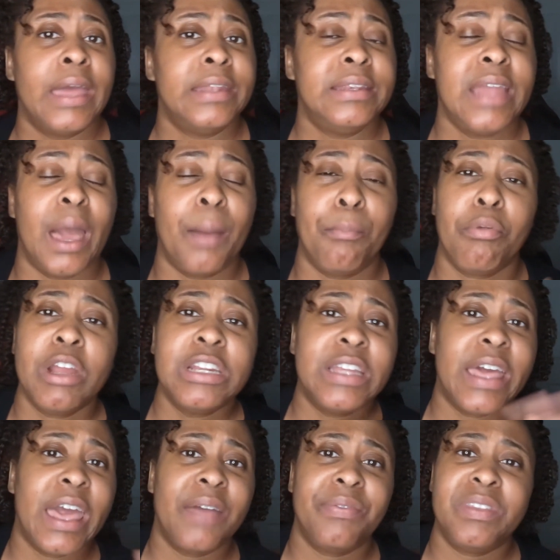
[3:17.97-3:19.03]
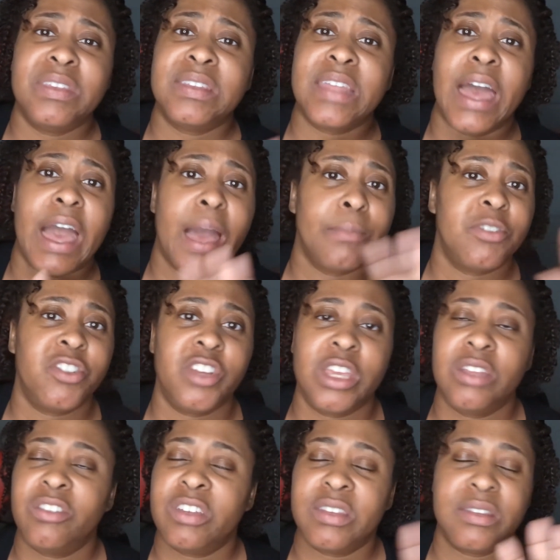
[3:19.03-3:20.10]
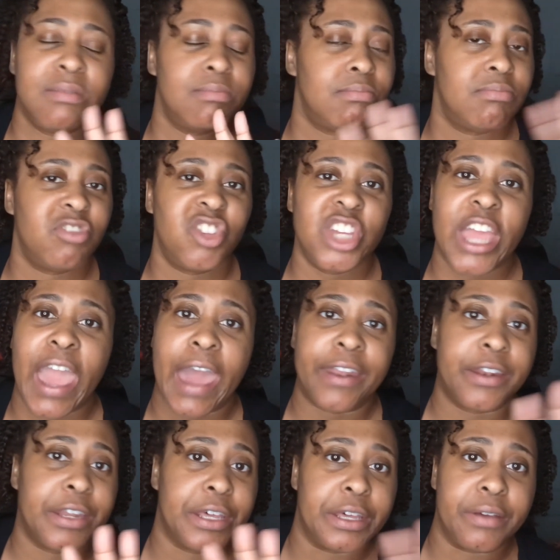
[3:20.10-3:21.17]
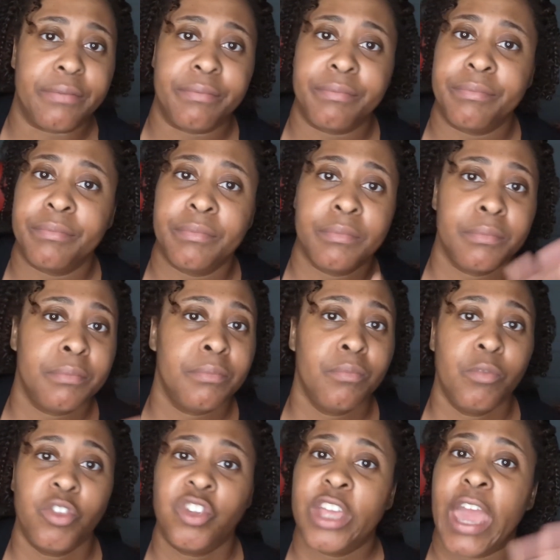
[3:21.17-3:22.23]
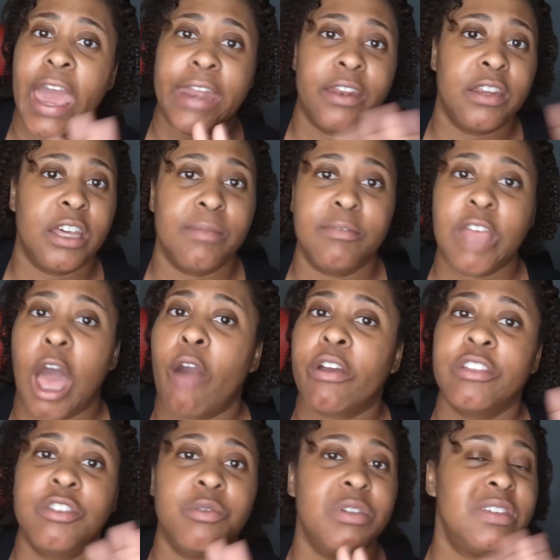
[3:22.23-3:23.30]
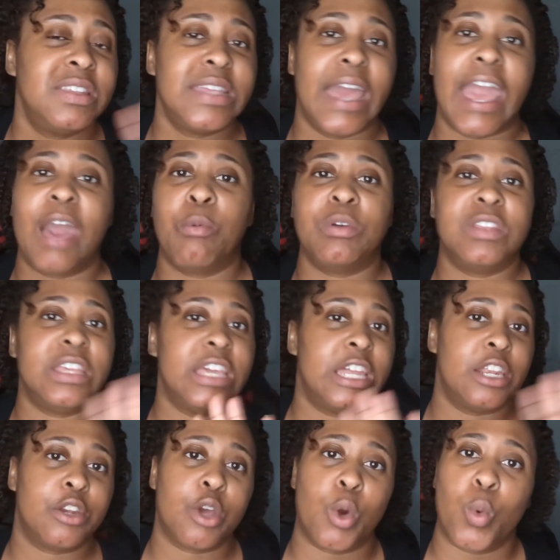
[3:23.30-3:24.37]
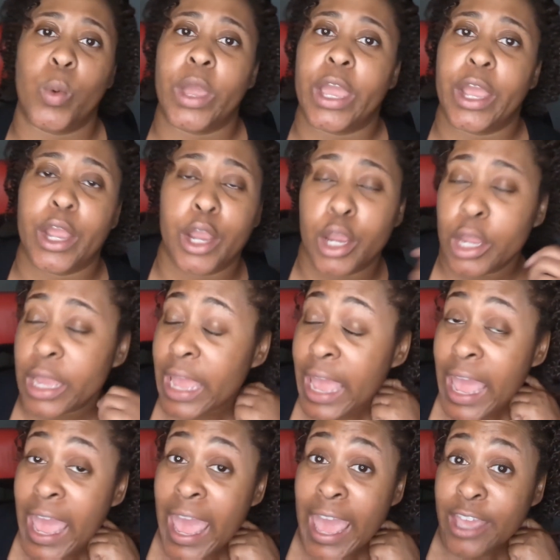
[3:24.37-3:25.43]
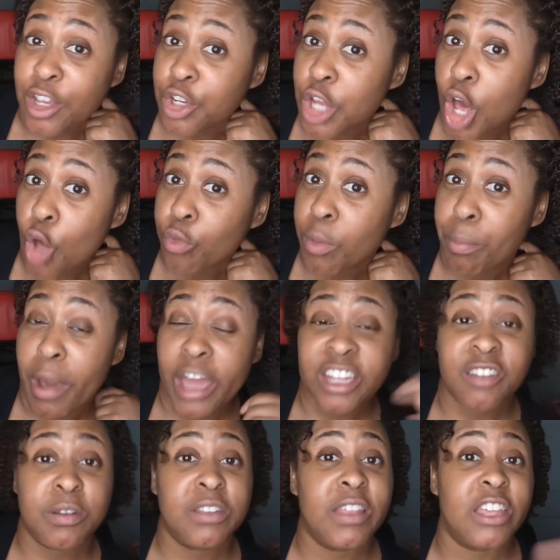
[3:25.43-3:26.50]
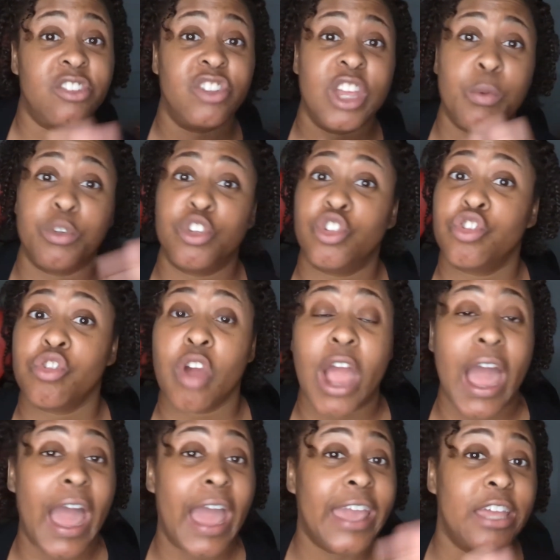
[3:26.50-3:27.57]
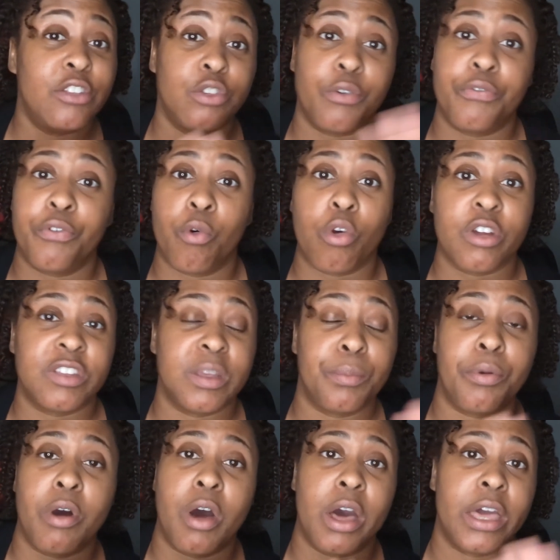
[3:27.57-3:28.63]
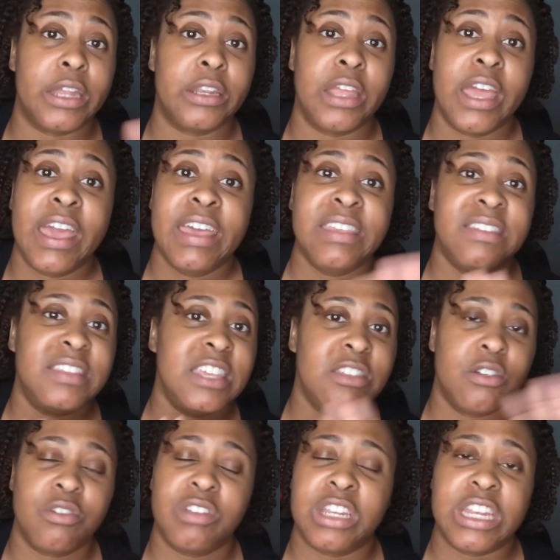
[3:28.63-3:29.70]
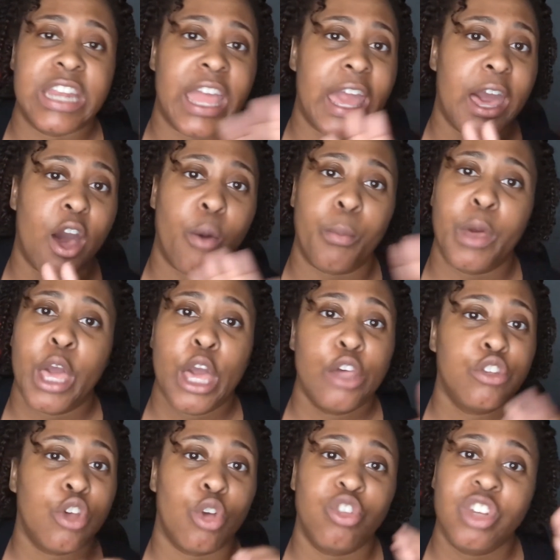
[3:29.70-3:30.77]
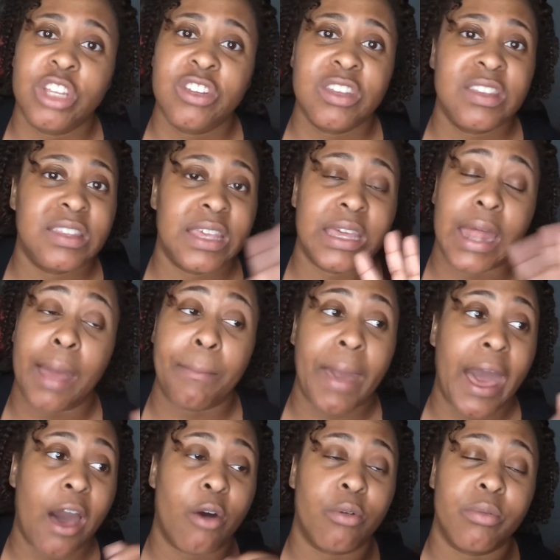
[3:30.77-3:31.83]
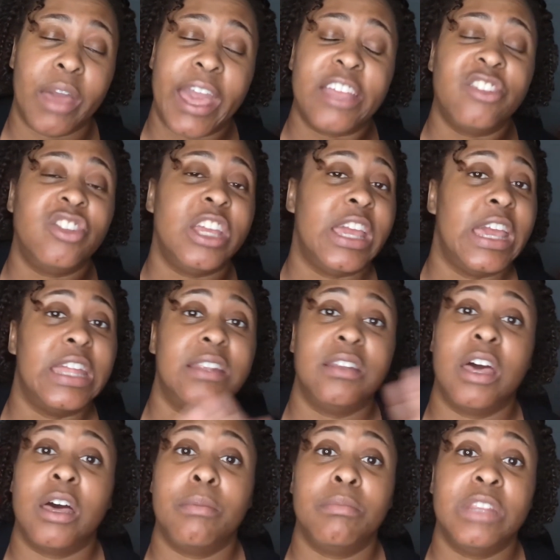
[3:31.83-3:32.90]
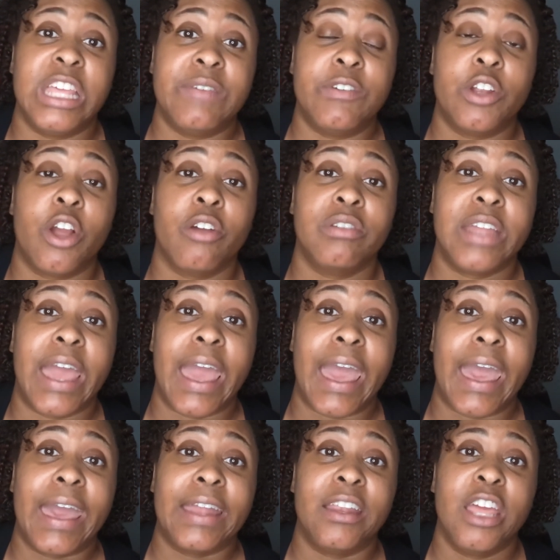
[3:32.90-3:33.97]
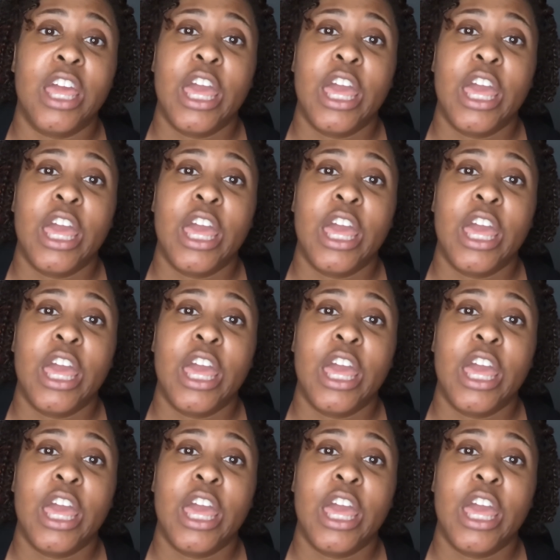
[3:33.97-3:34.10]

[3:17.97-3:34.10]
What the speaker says: Now, Brenda at this time, she had enough. She had enough. Talking to his dad wasn't getting nowhere. The punishment that she was trying to force upon Cesar didn't help. So she just said, I'm out. And she ended up leaving her dad.